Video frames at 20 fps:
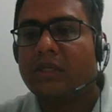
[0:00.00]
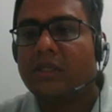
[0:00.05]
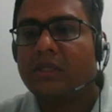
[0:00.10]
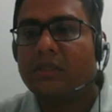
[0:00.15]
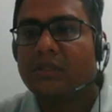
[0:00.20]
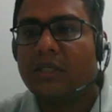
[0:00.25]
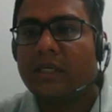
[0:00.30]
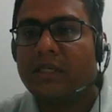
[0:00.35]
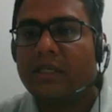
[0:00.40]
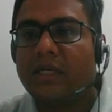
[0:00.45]

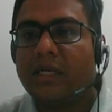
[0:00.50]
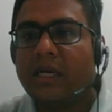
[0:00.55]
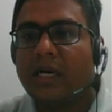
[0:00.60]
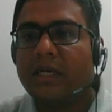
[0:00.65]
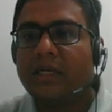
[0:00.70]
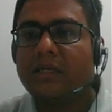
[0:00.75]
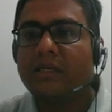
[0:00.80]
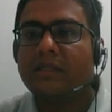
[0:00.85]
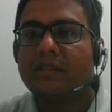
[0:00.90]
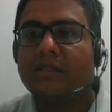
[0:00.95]
slightly
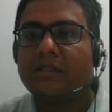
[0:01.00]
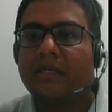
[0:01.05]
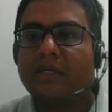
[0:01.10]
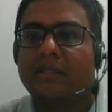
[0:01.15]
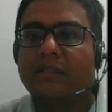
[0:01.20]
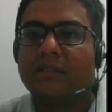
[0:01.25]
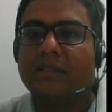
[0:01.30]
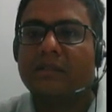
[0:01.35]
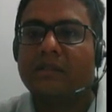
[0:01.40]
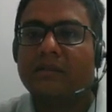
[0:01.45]
higher
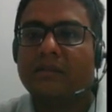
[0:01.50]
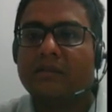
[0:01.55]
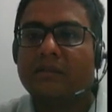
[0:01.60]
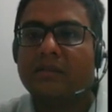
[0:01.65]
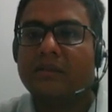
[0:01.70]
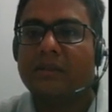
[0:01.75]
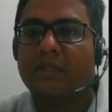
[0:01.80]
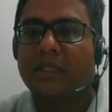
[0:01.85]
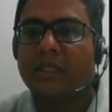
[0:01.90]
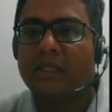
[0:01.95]
than
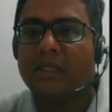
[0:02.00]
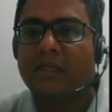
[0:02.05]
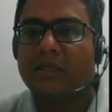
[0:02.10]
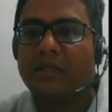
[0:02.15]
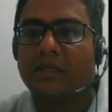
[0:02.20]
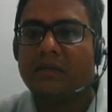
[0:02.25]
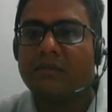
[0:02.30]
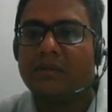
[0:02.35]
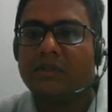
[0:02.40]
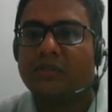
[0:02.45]
the
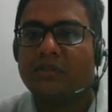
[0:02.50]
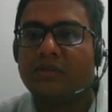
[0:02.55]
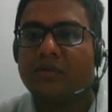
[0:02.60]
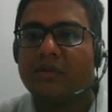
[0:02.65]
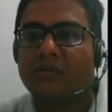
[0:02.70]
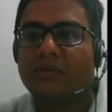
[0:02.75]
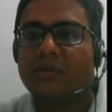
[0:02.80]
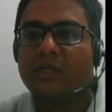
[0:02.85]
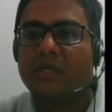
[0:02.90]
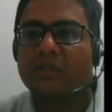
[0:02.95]
curvature
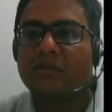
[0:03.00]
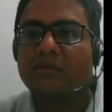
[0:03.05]
of the